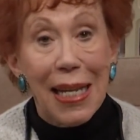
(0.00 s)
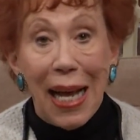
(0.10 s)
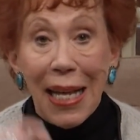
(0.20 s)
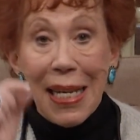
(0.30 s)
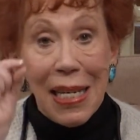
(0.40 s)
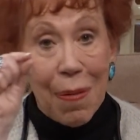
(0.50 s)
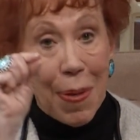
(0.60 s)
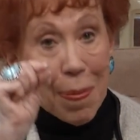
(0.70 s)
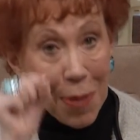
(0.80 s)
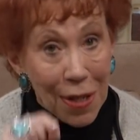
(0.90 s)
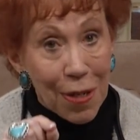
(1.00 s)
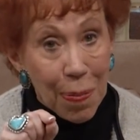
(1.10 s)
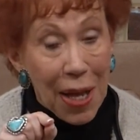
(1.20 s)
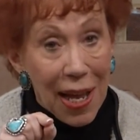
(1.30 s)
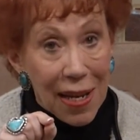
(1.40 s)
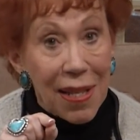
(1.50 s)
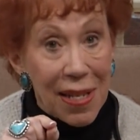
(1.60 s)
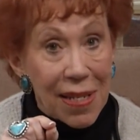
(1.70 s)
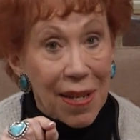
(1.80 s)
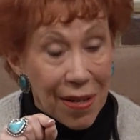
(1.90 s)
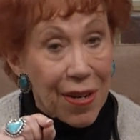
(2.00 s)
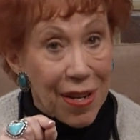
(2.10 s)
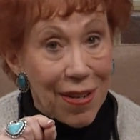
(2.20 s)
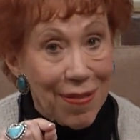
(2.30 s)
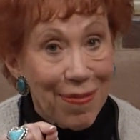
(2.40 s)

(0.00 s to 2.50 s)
I need to be multiplied in this area."